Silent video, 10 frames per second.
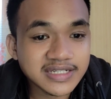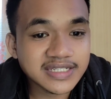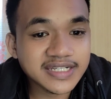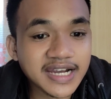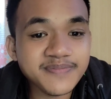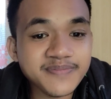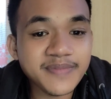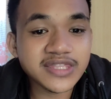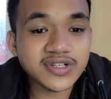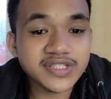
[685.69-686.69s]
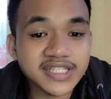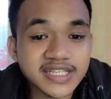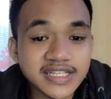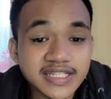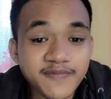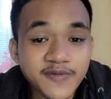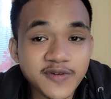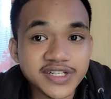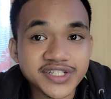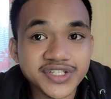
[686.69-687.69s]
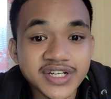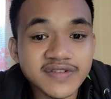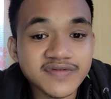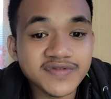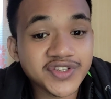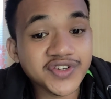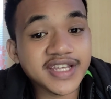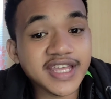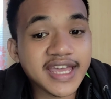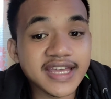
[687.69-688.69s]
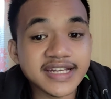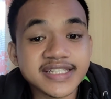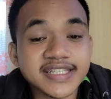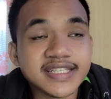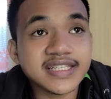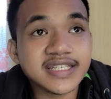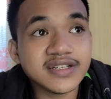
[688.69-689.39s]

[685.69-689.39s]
Dry heat methods example is shirk eggs,